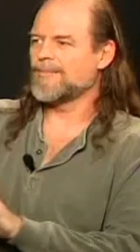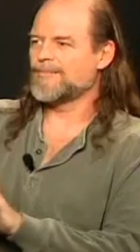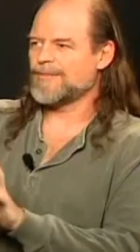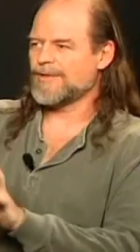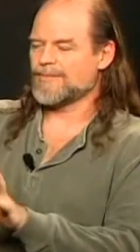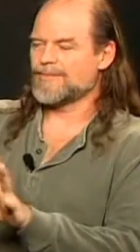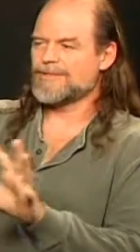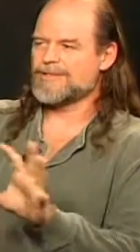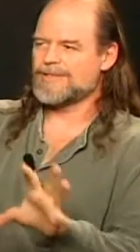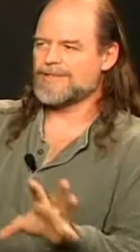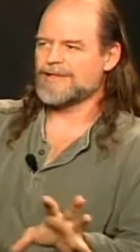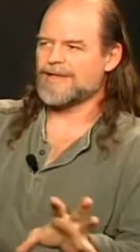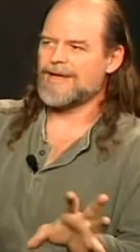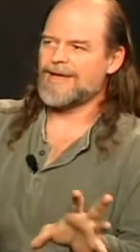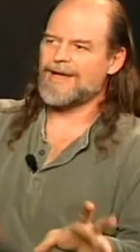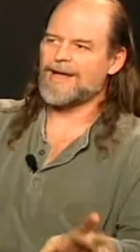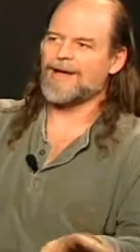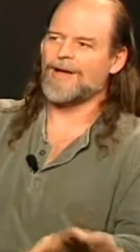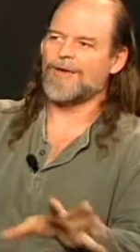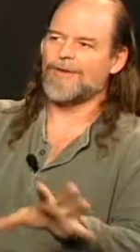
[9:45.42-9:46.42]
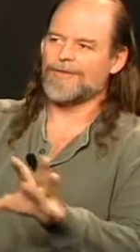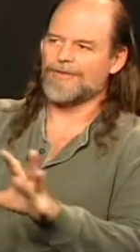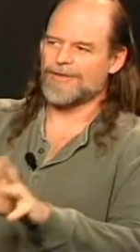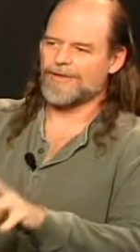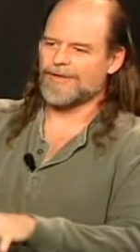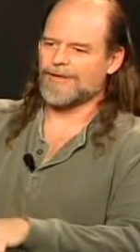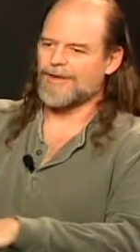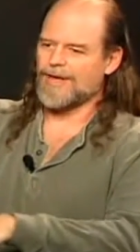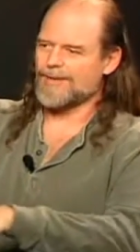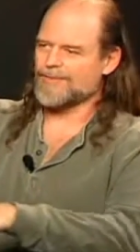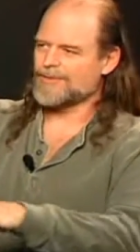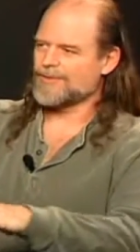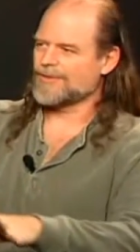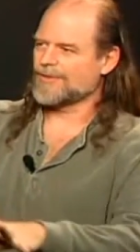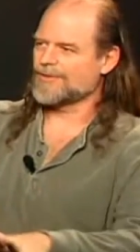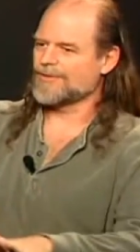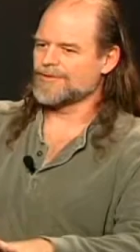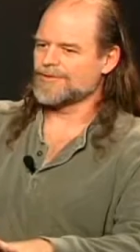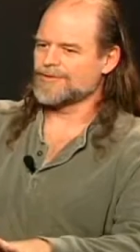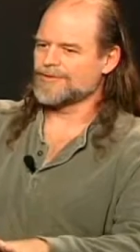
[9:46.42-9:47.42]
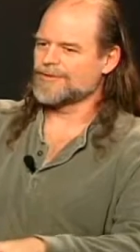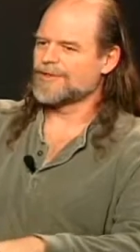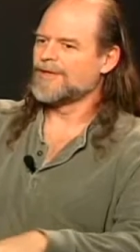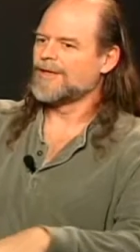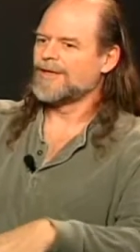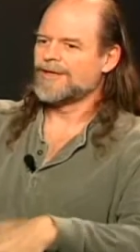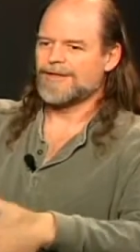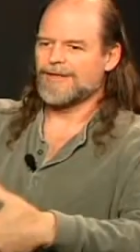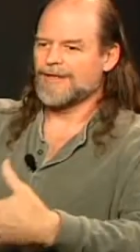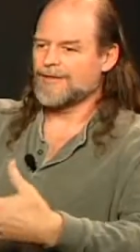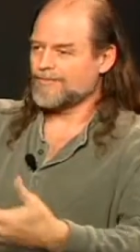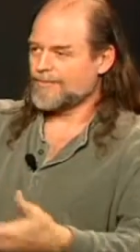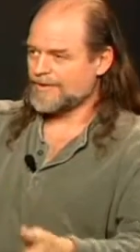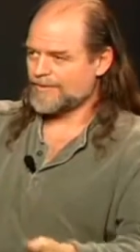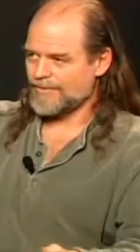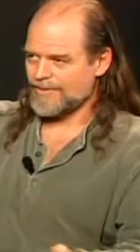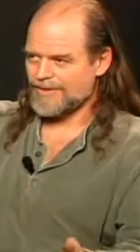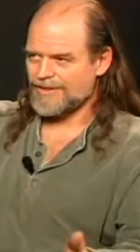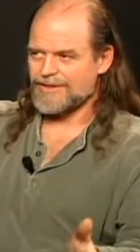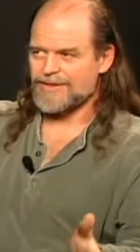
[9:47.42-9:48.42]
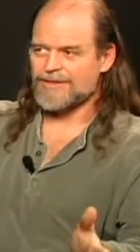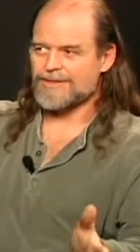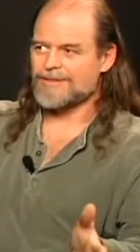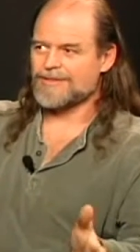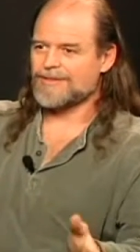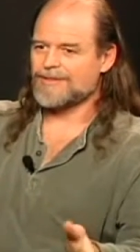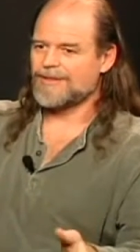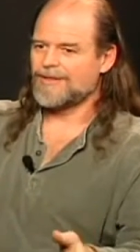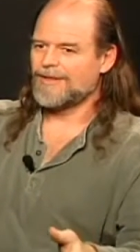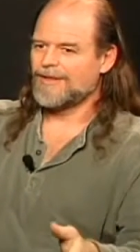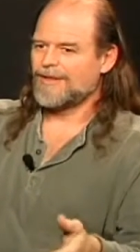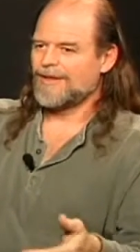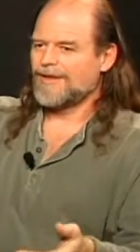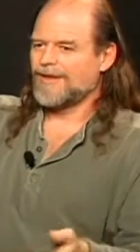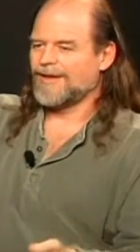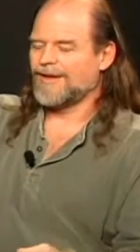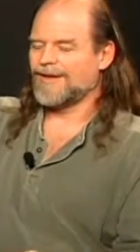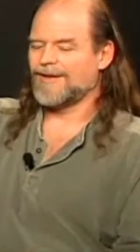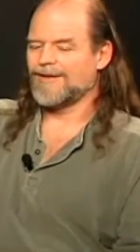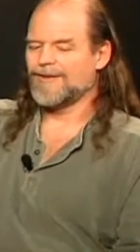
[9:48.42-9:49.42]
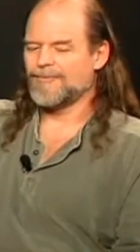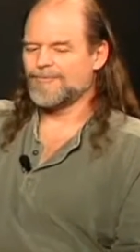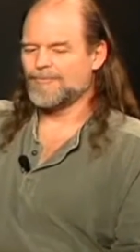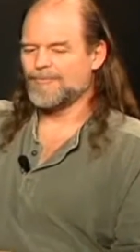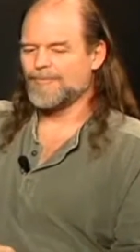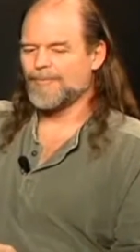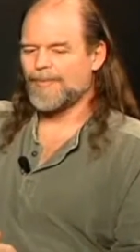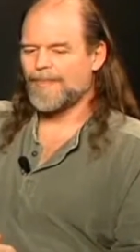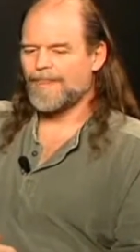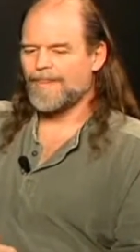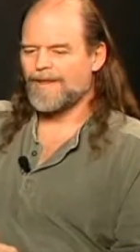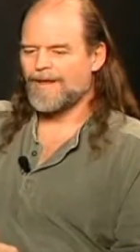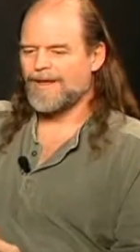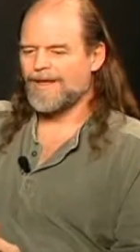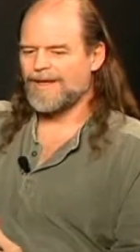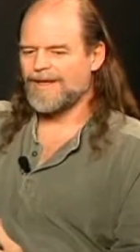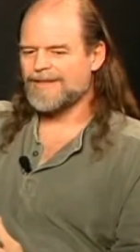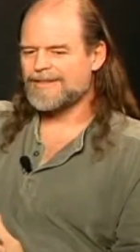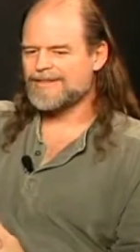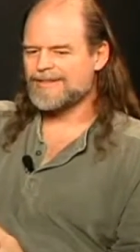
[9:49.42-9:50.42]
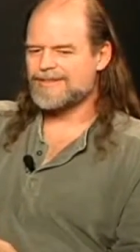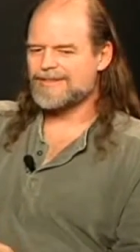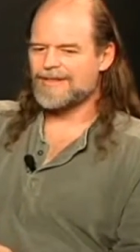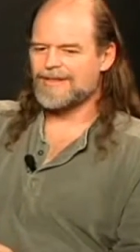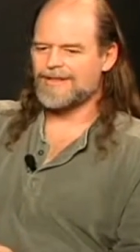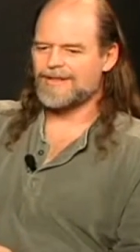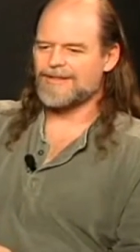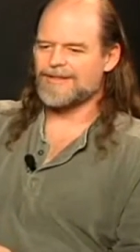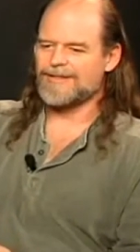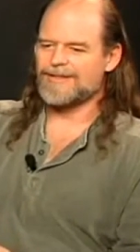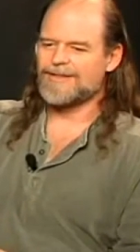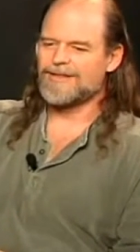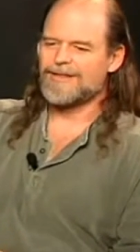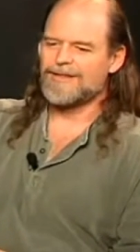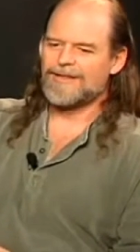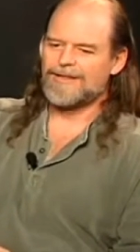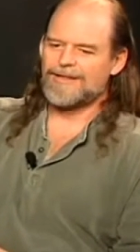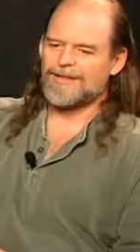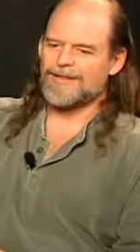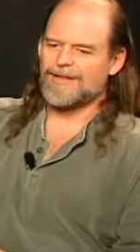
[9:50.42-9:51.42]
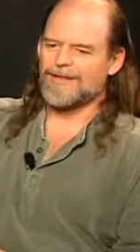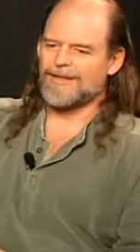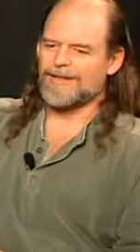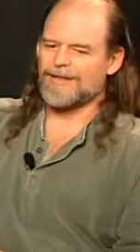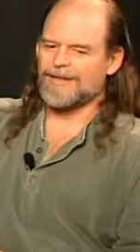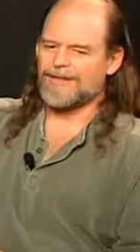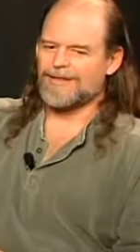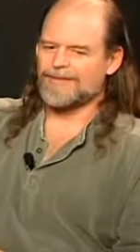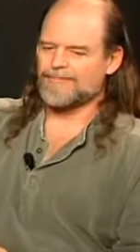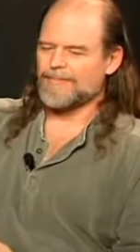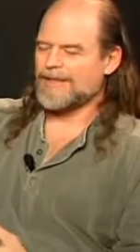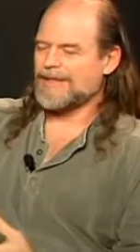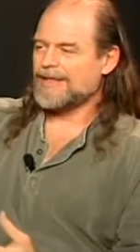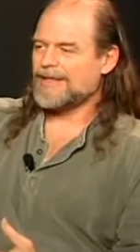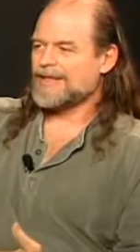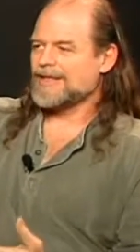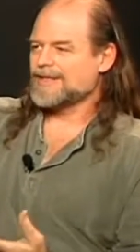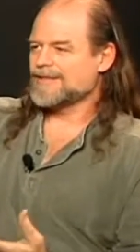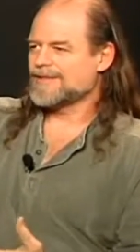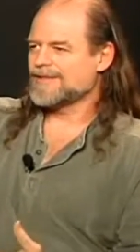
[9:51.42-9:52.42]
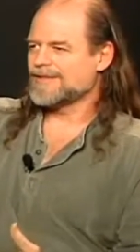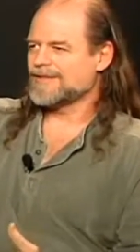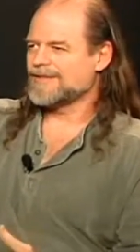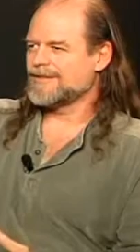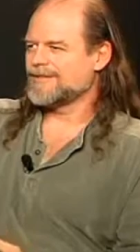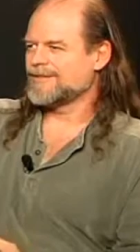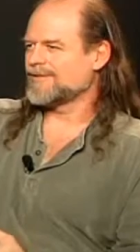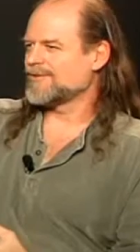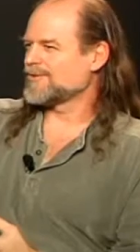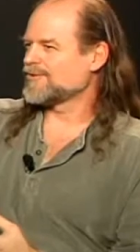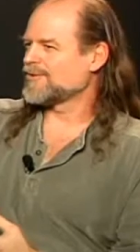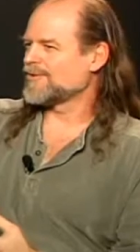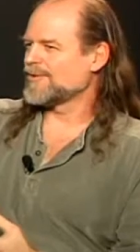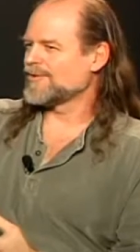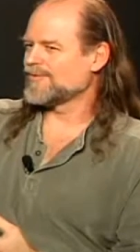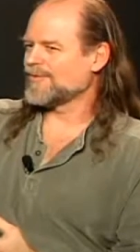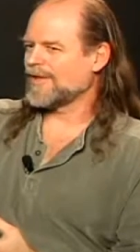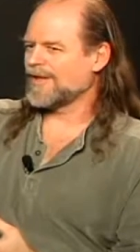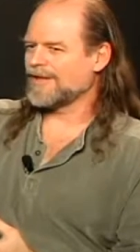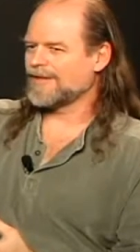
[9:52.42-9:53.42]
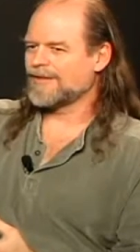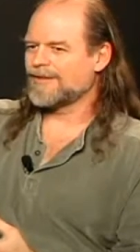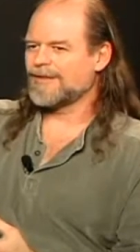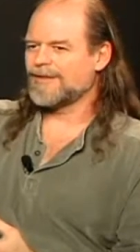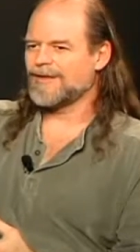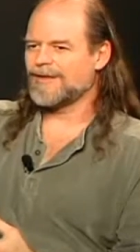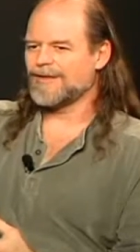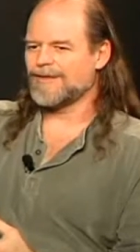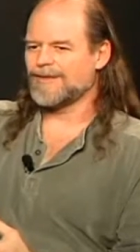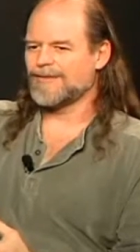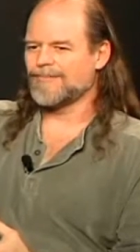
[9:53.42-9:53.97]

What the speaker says: will help them see how their obstacles can be released. I like to say that in many cases these are sort of like